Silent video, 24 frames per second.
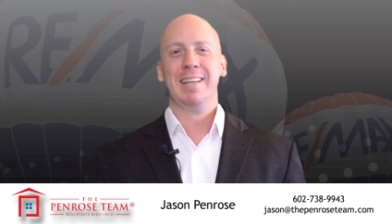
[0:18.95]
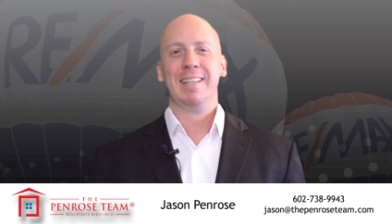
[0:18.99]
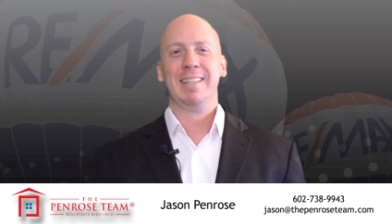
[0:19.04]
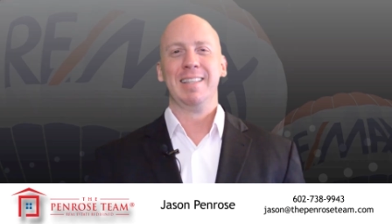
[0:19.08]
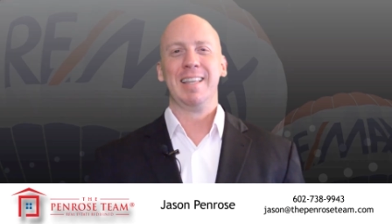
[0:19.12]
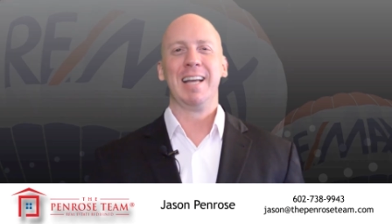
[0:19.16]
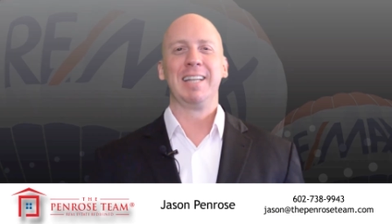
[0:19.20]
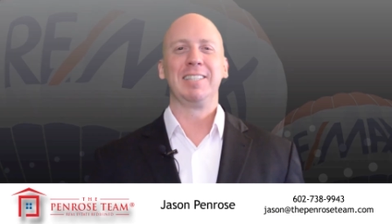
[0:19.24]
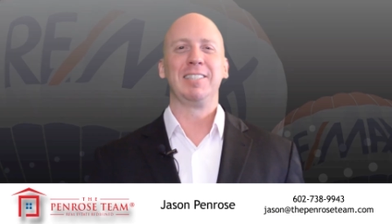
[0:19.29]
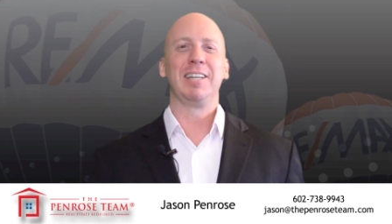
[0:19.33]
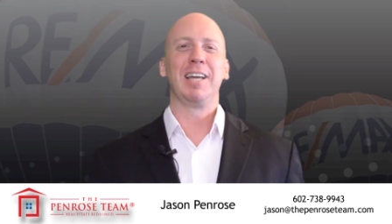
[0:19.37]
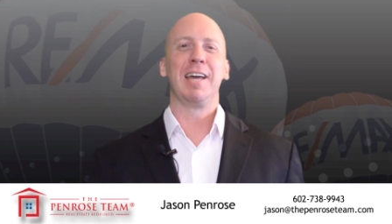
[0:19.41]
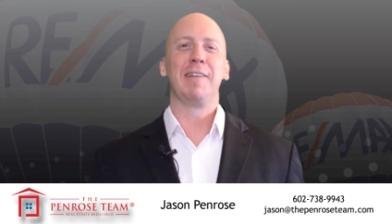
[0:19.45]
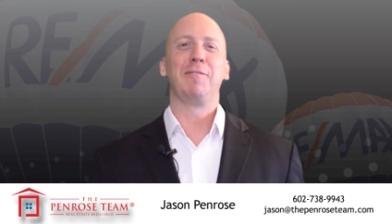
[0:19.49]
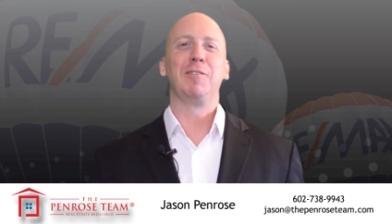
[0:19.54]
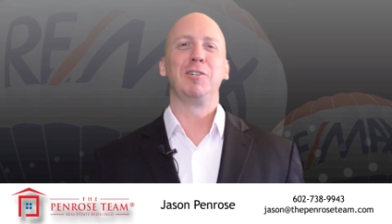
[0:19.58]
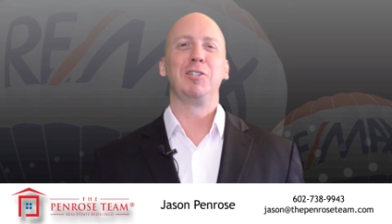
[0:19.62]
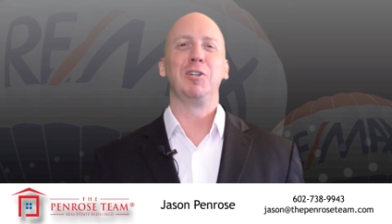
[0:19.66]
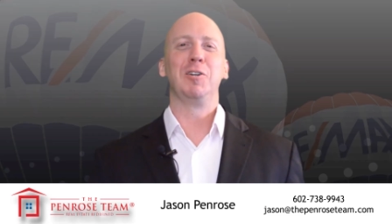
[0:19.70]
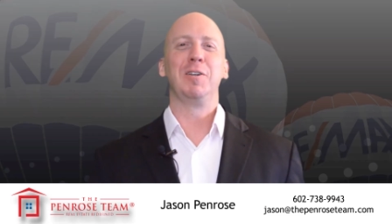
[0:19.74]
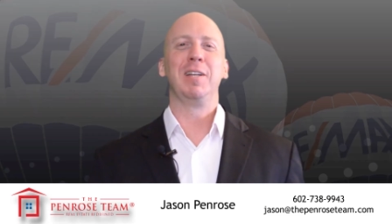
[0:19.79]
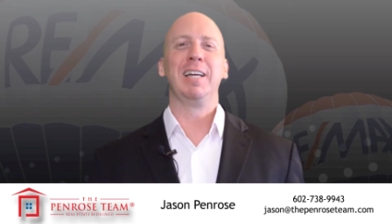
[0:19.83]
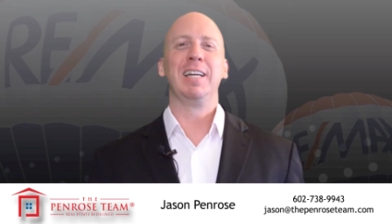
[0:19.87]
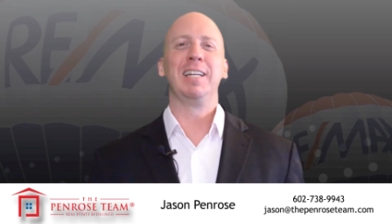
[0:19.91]
Thanks again for
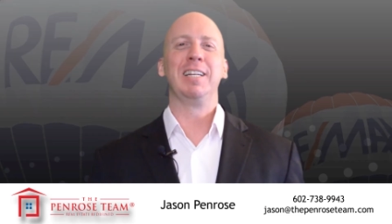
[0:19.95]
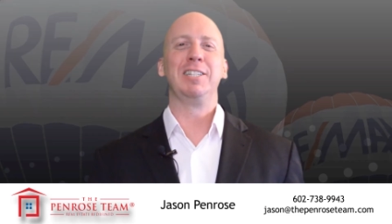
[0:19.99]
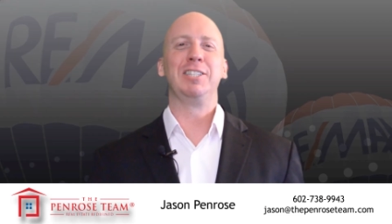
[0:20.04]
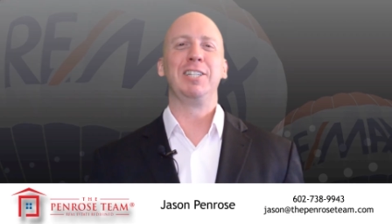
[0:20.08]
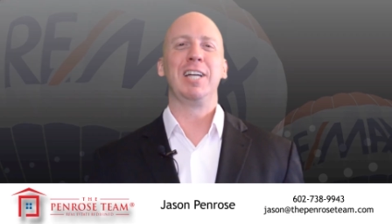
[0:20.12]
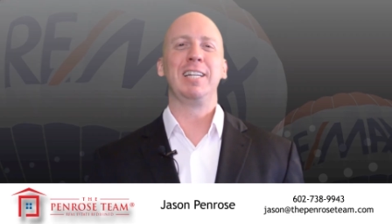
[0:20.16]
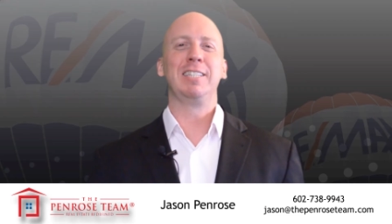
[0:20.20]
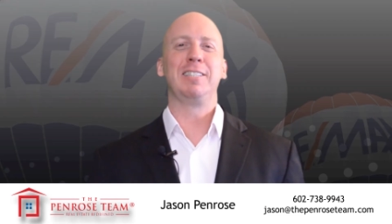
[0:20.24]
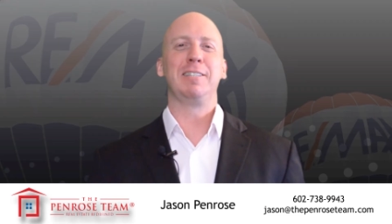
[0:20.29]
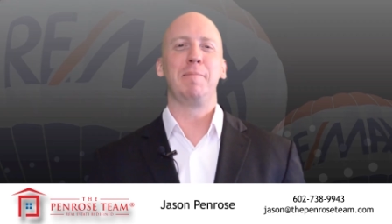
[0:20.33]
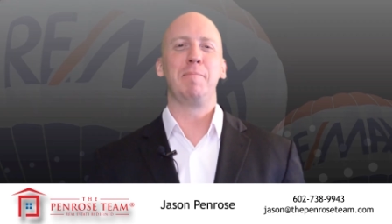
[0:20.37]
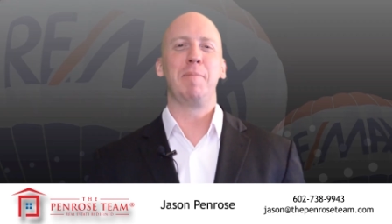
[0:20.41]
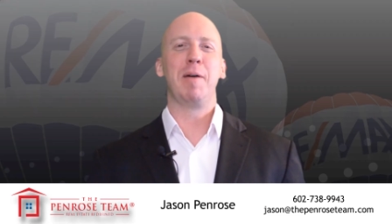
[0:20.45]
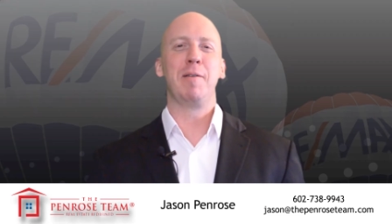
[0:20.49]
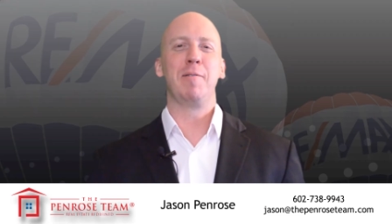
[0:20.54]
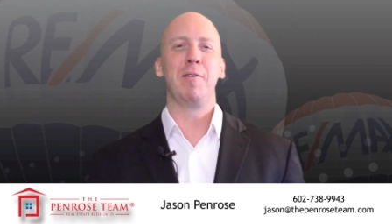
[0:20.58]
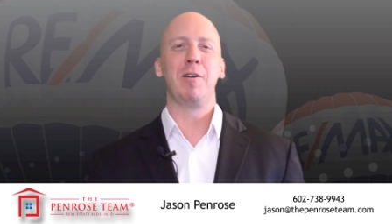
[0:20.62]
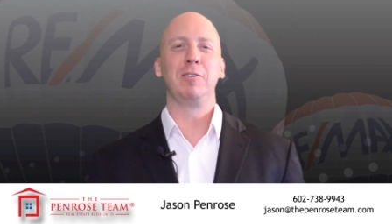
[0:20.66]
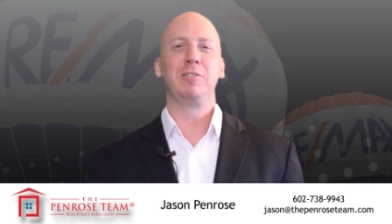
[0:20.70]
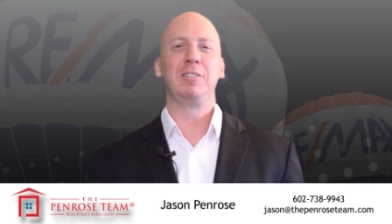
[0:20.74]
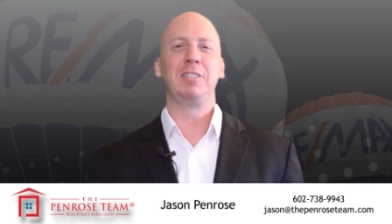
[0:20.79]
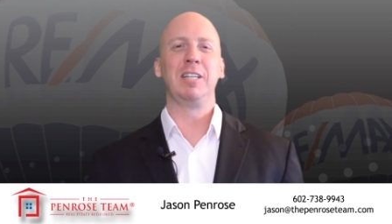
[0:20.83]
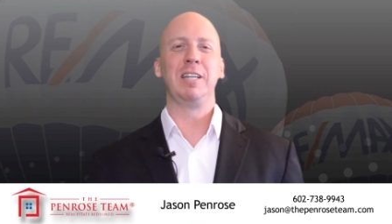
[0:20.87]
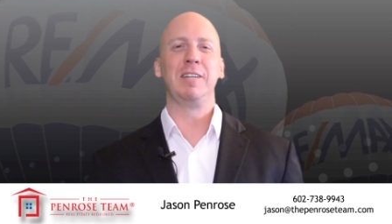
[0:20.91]
tuning into Jason
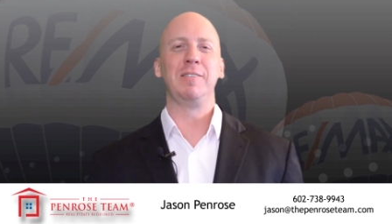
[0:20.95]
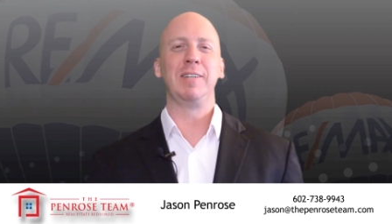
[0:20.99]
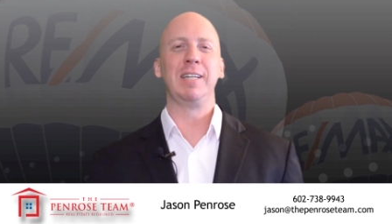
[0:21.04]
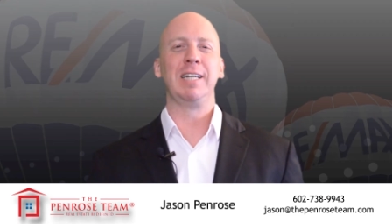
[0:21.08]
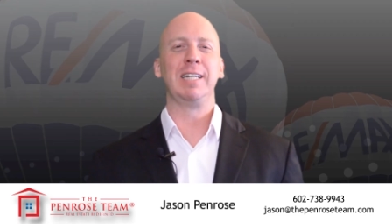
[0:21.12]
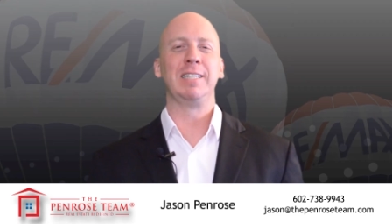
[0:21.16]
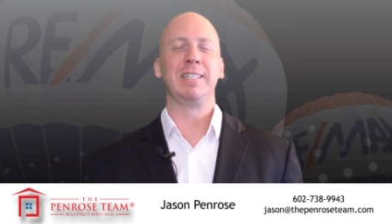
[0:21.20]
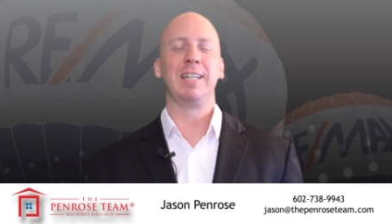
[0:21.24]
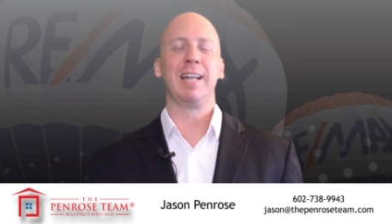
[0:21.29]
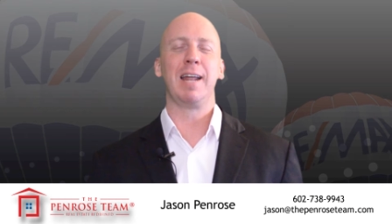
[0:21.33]
Penrose TV.